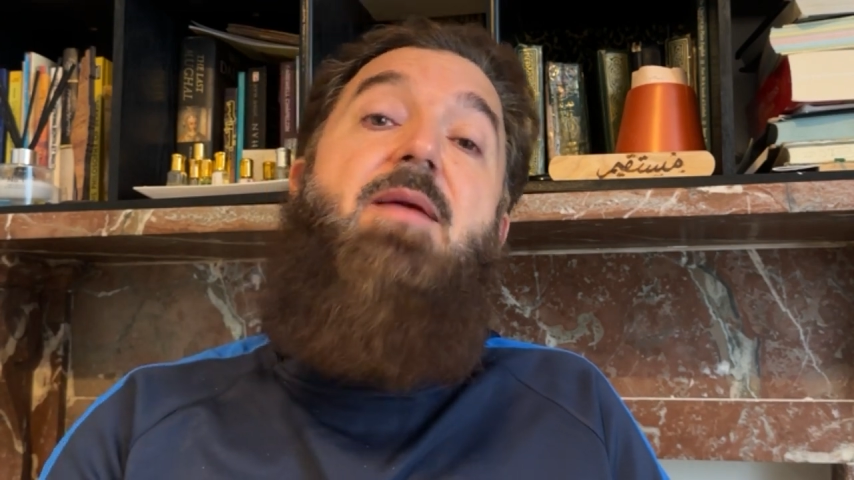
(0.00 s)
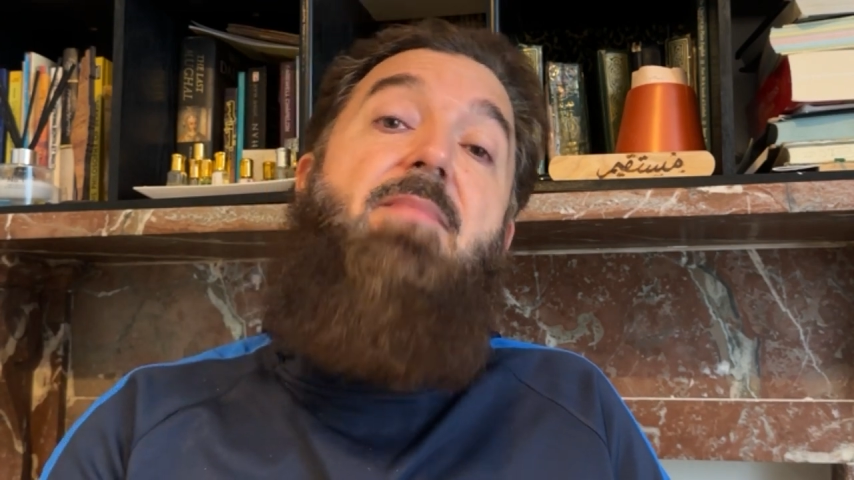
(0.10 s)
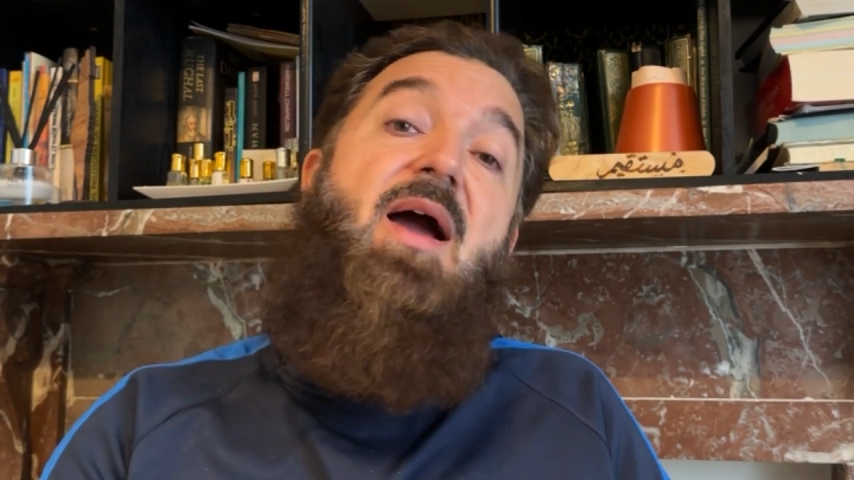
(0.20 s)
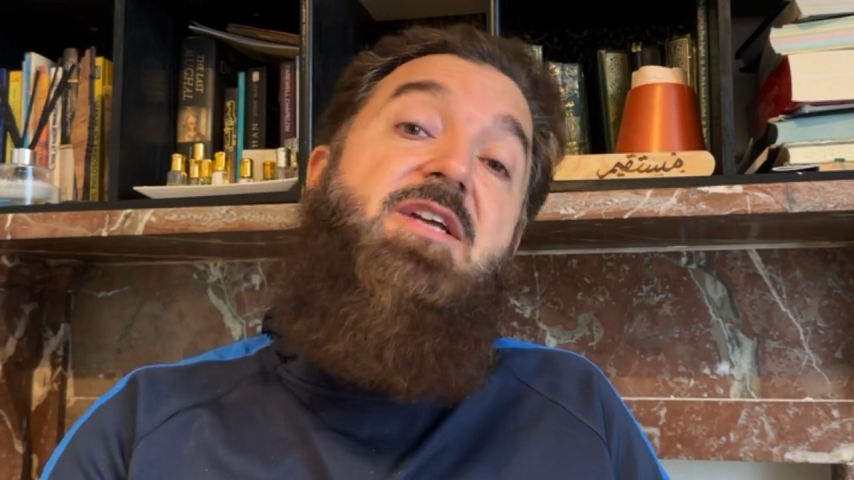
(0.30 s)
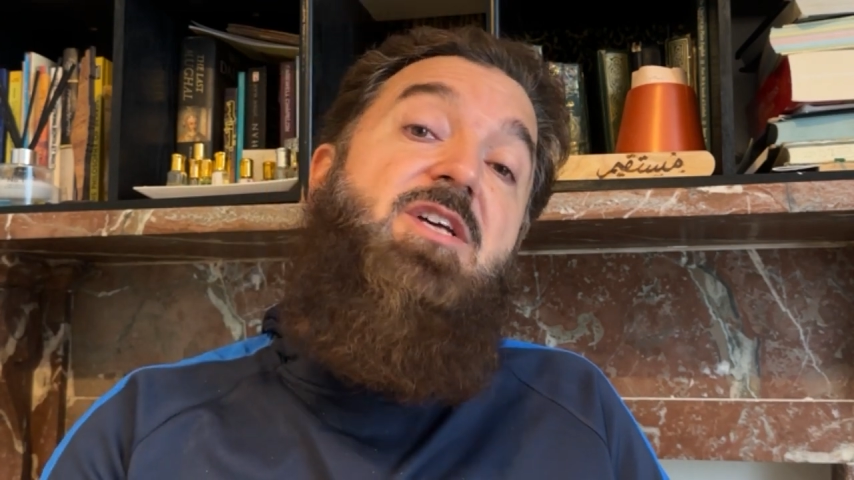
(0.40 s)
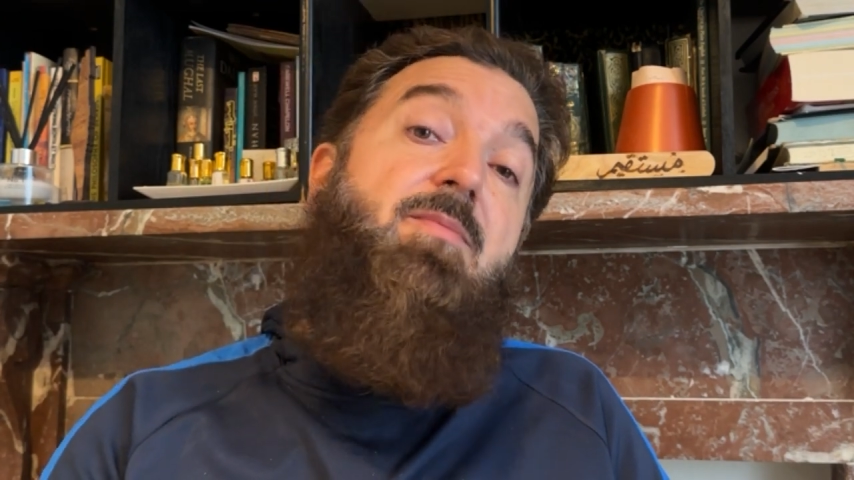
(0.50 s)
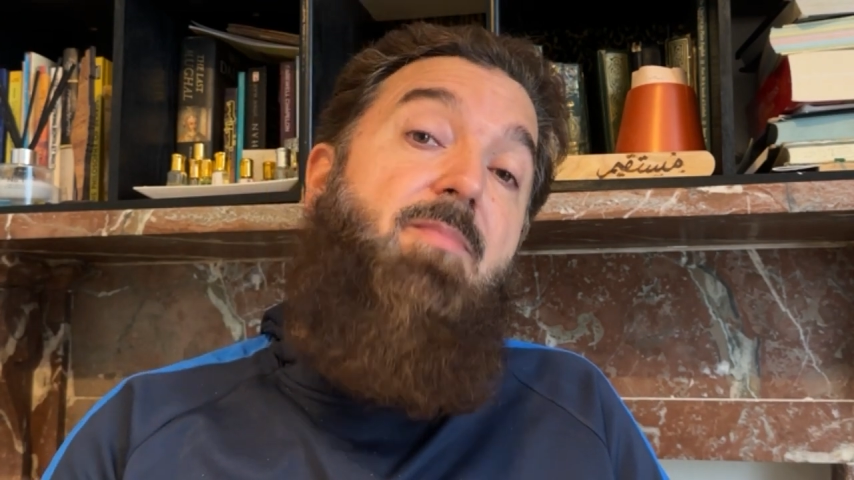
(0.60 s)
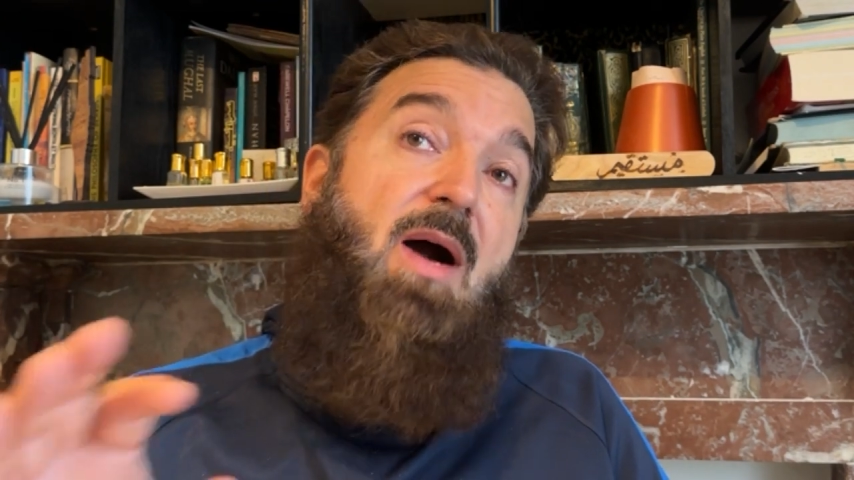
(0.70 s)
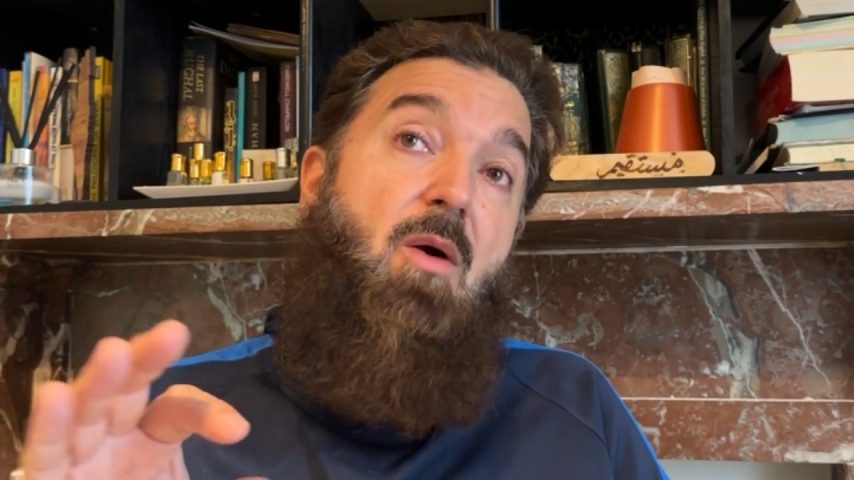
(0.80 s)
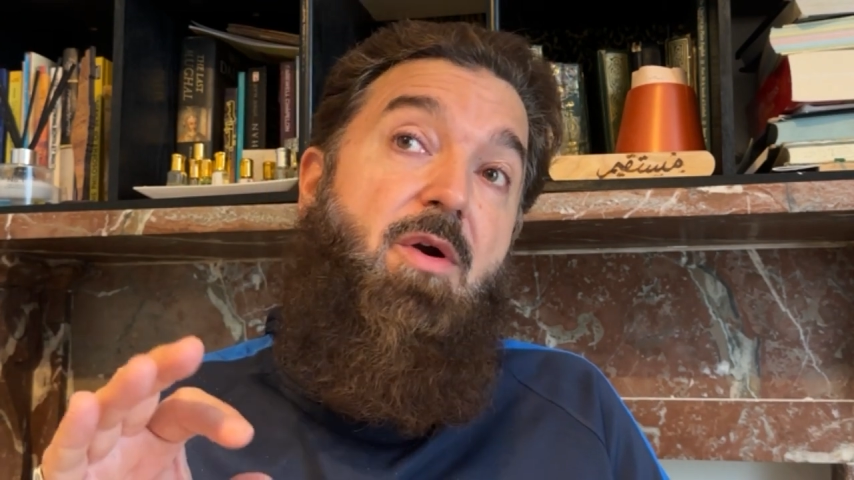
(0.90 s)
might and
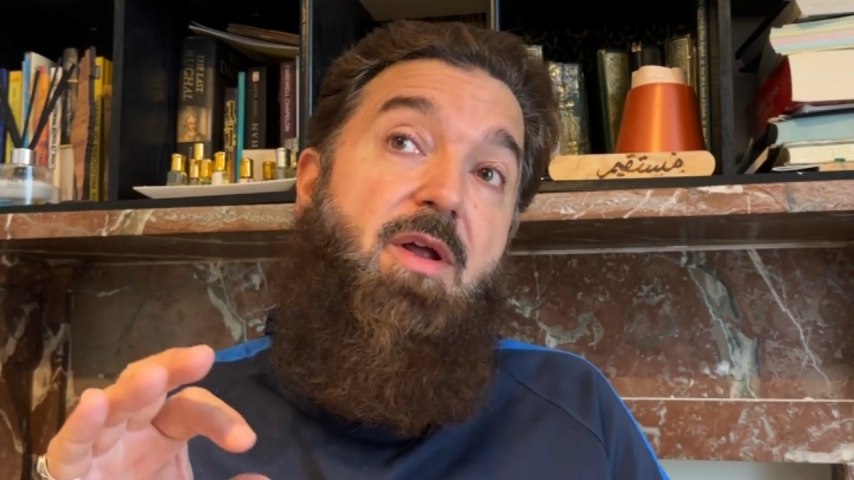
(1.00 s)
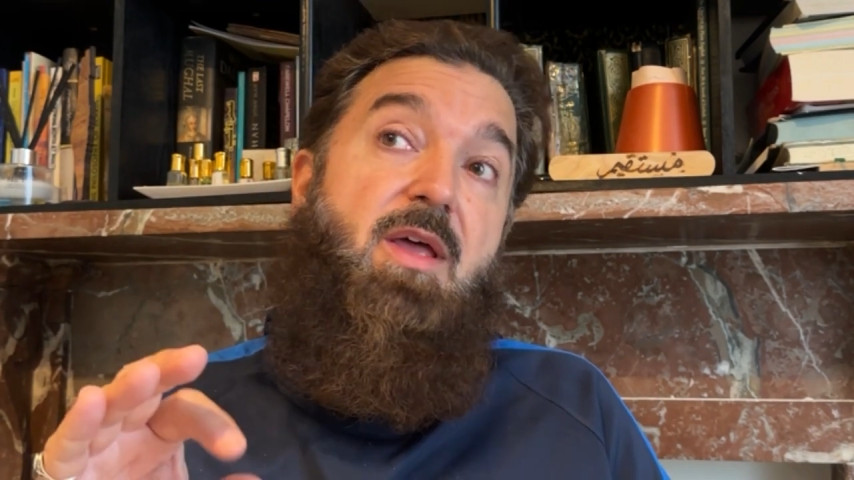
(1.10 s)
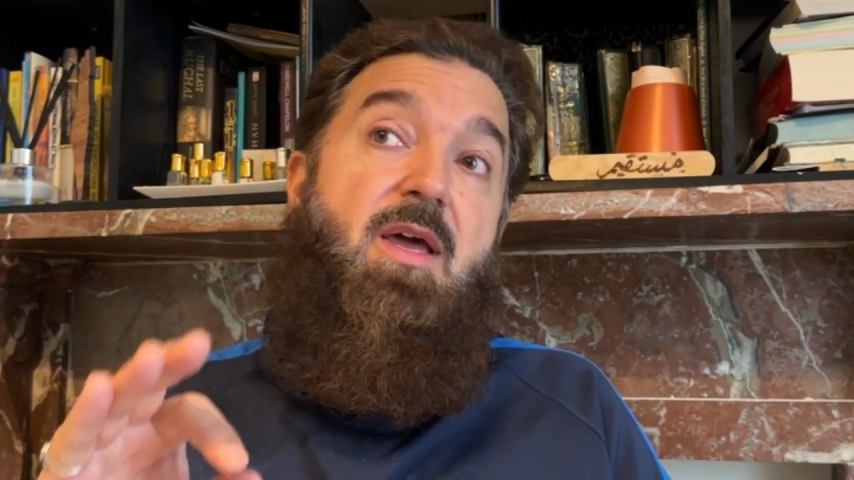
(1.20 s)
power